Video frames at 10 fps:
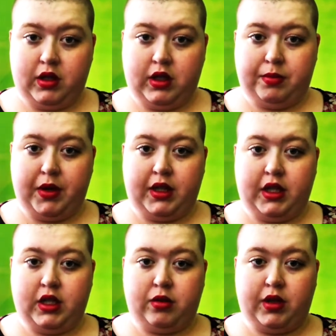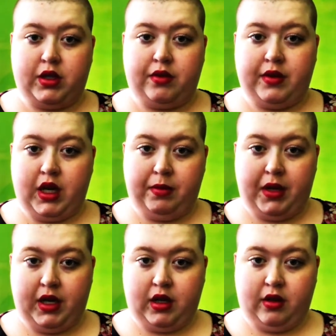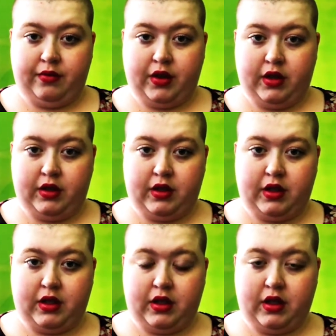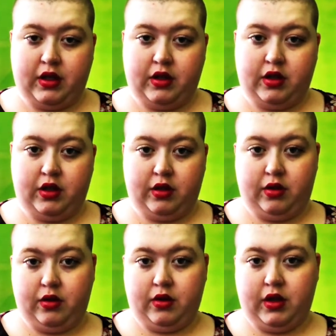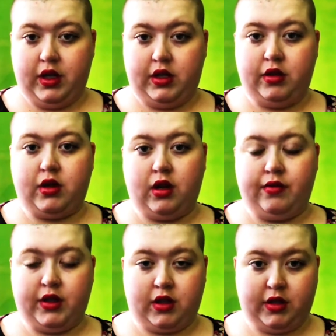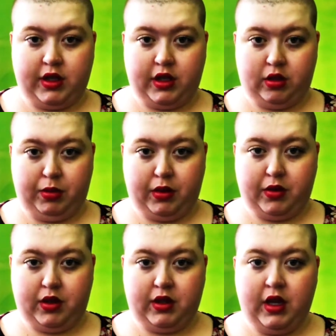because Bradley has switched from the IBA conference to his new conference called Digital Book World.